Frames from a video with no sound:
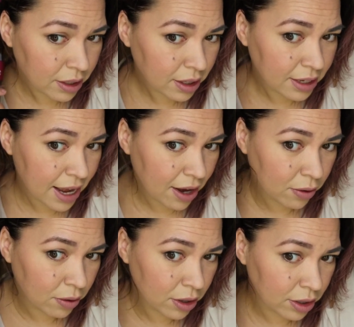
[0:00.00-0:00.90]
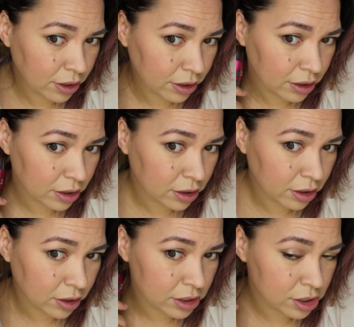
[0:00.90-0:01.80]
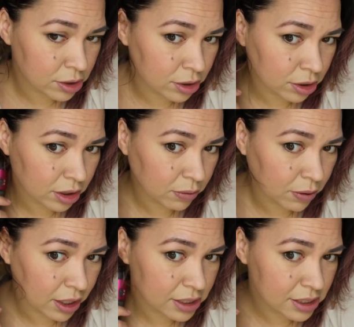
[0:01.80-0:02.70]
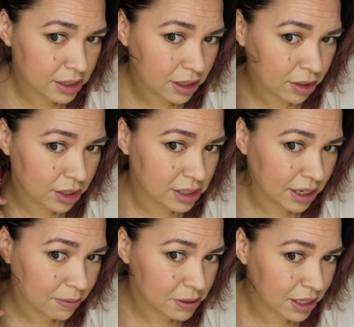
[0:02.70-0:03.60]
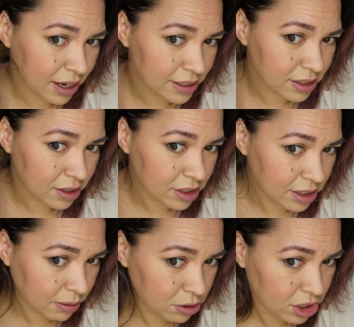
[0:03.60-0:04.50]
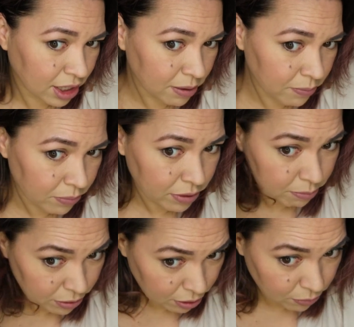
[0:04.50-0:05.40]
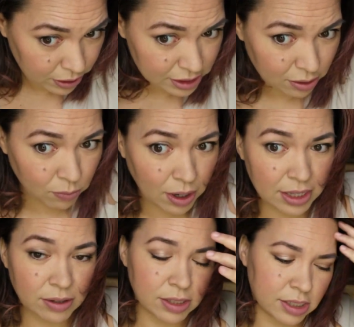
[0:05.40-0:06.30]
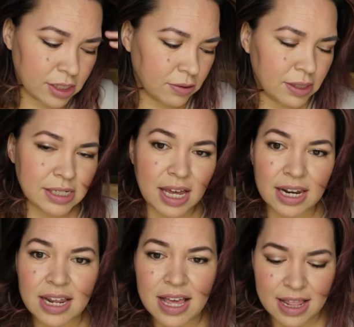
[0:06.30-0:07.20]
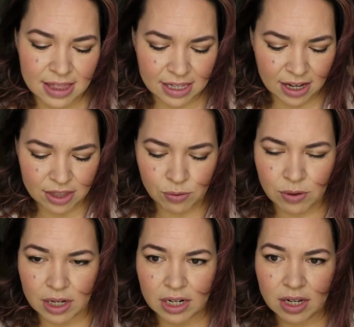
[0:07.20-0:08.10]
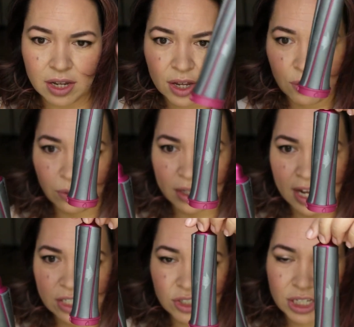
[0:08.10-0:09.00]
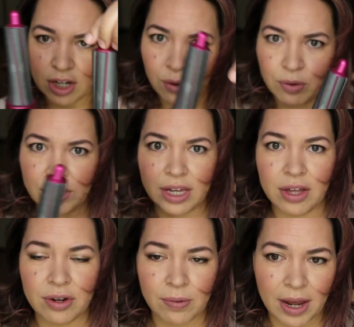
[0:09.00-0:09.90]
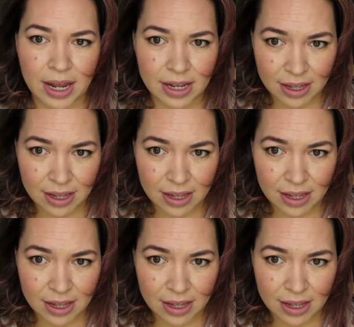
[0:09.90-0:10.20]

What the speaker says: Now, there are two curling ones. They're the same size, they're the same shape, but the reason why there are two is that the other one will naturally go the other way.